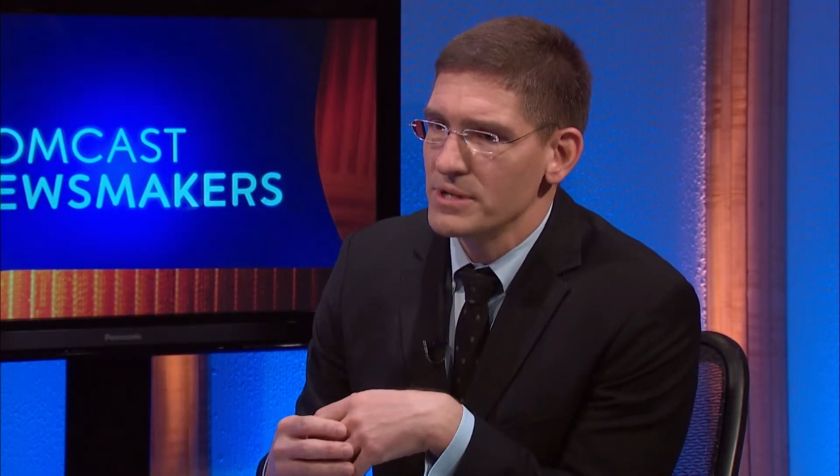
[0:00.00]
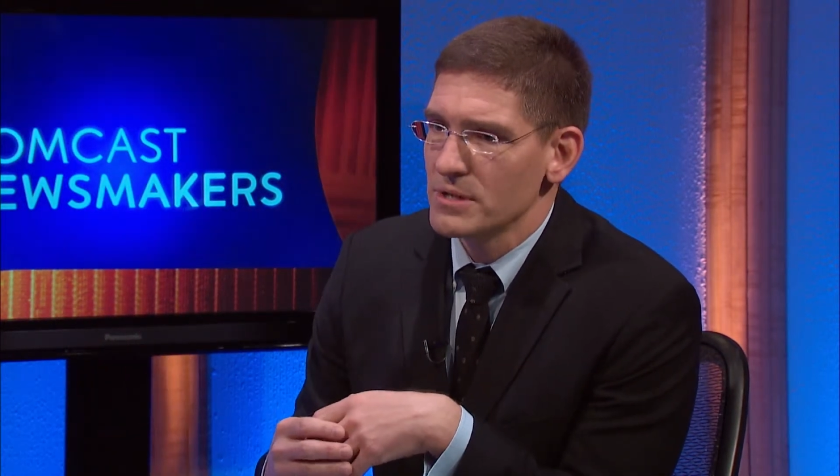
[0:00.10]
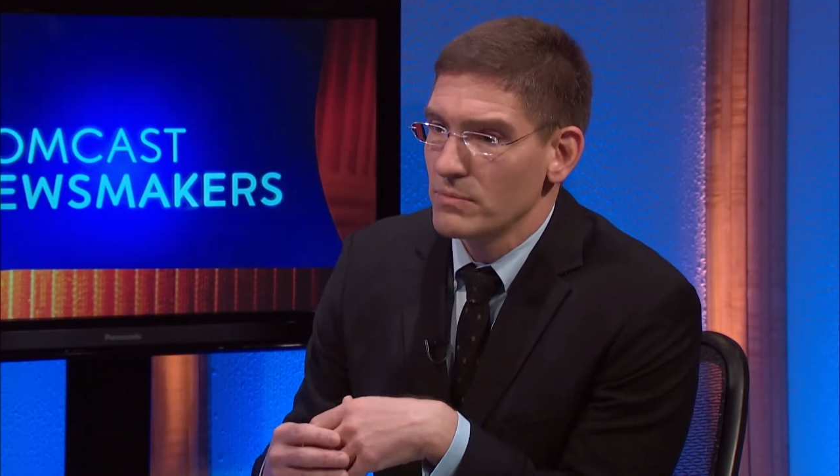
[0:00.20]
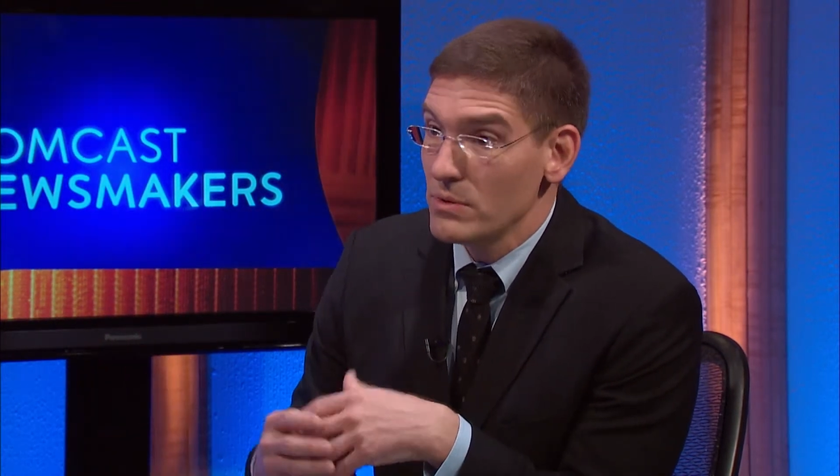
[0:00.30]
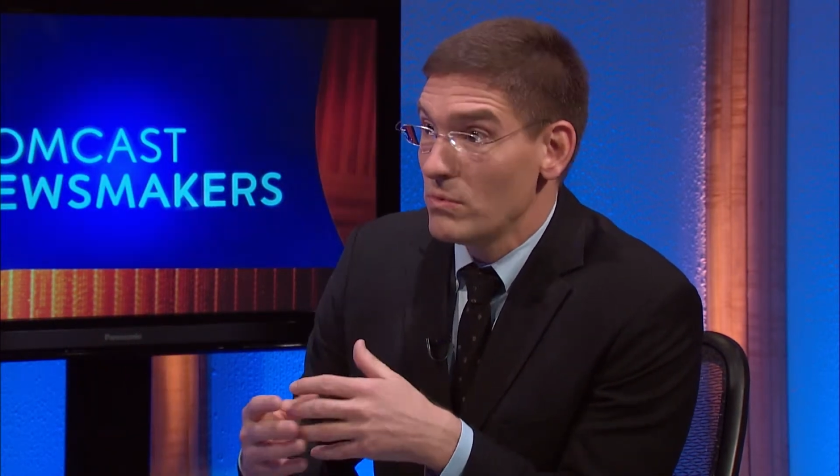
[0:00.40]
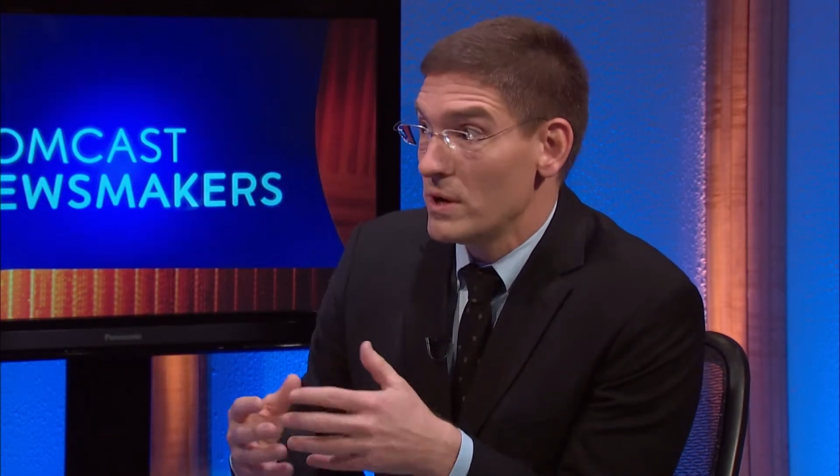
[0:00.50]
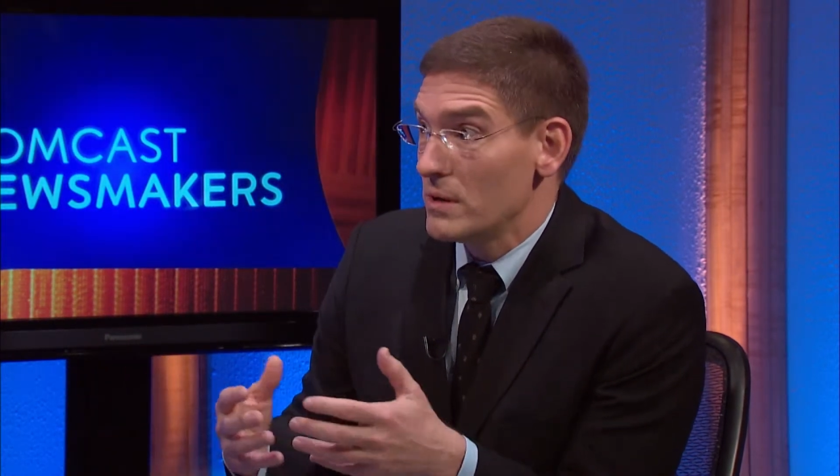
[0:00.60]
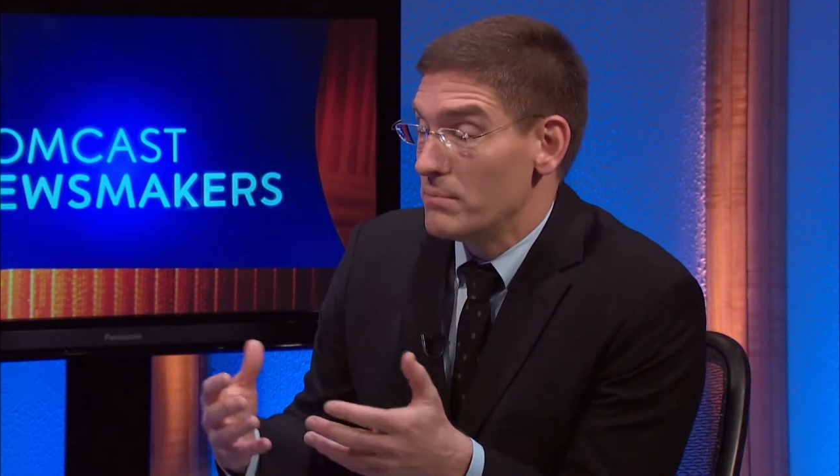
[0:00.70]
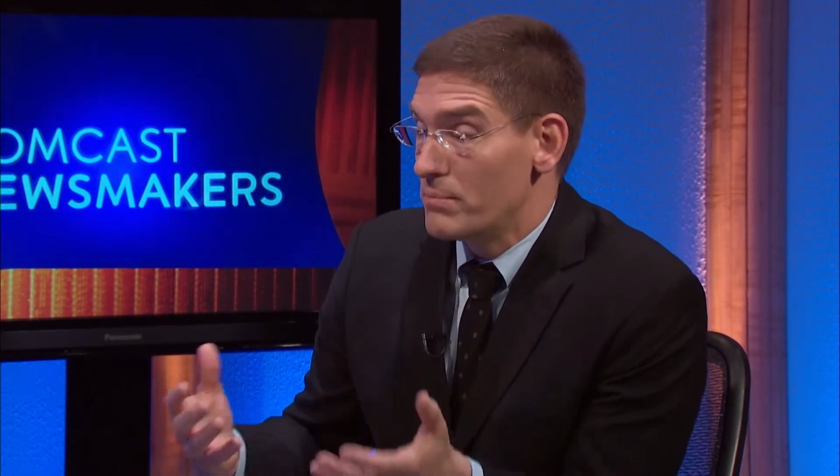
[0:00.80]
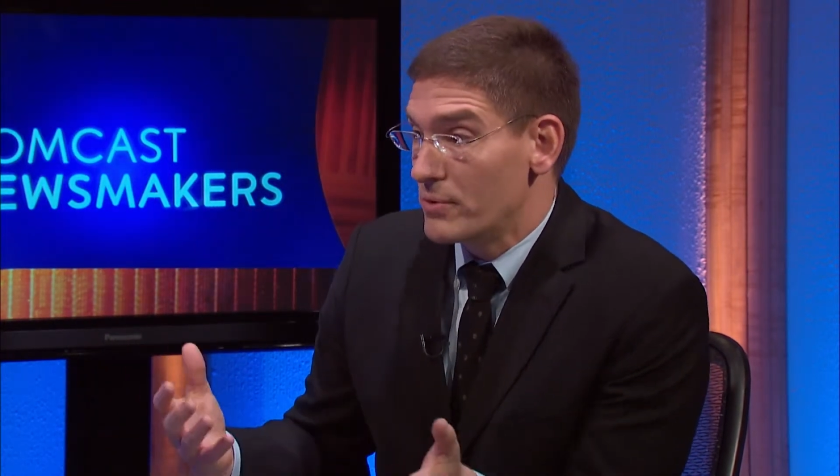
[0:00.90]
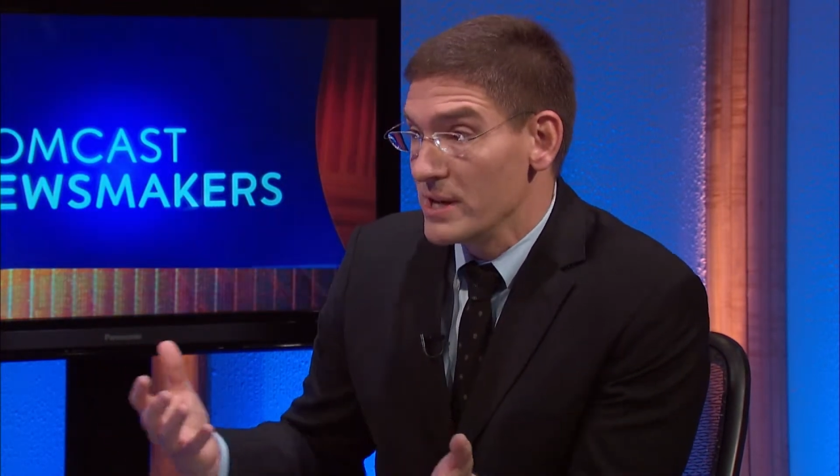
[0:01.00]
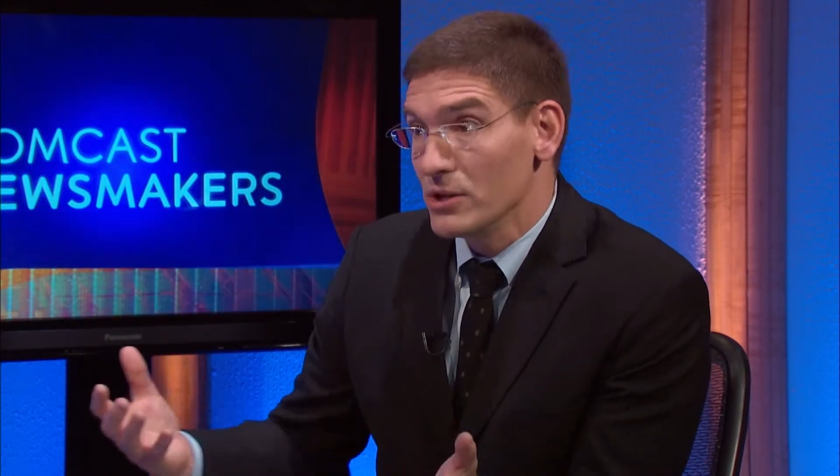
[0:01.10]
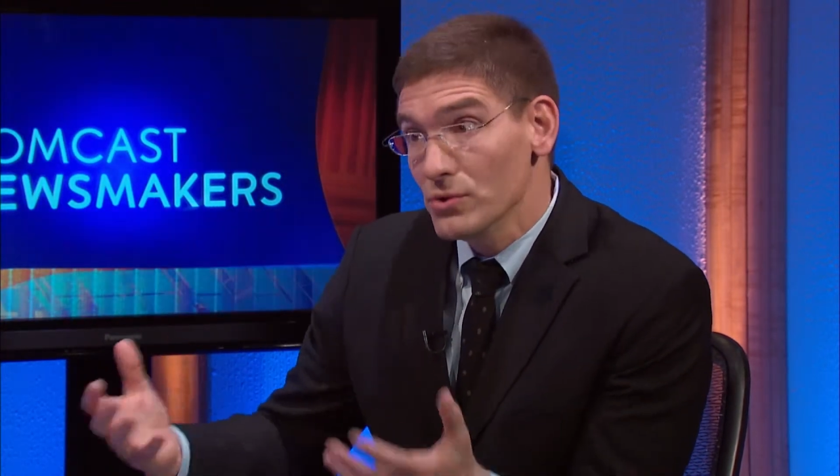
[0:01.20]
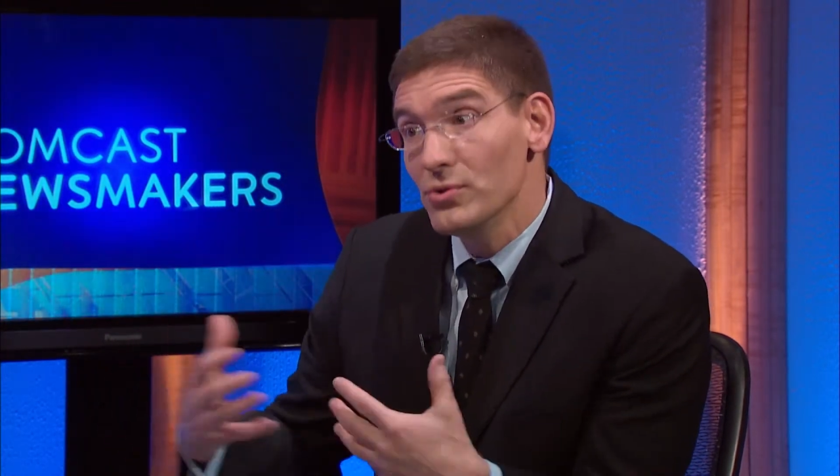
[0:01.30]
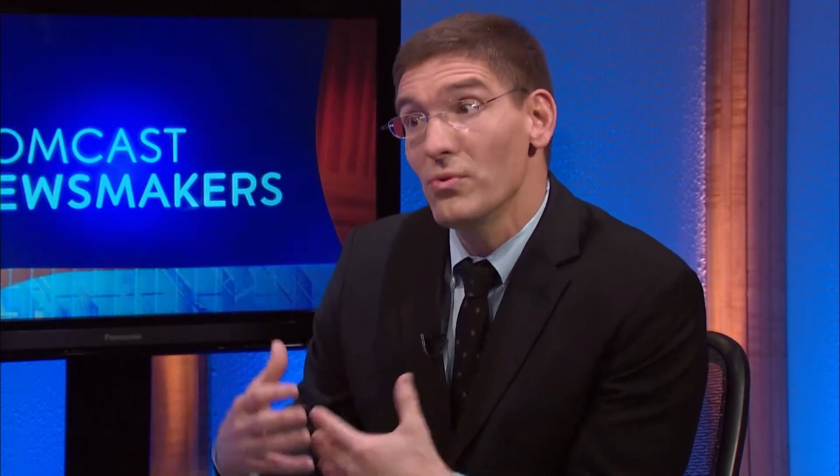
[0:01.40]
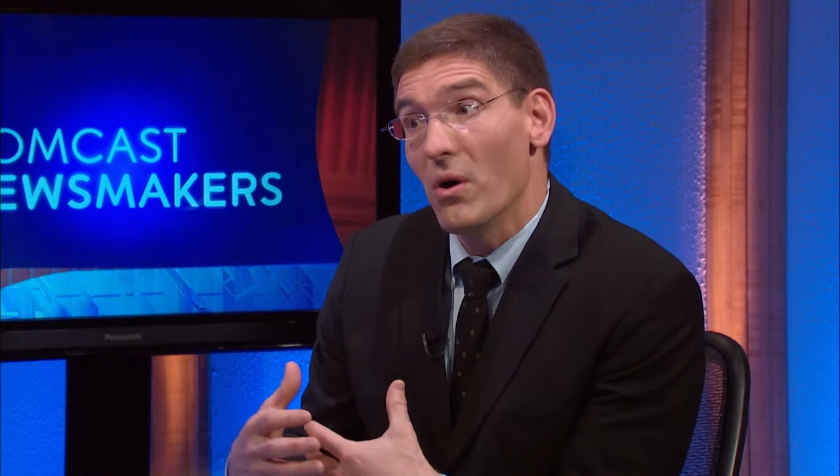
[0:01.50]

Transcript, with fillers: is that we want to bring new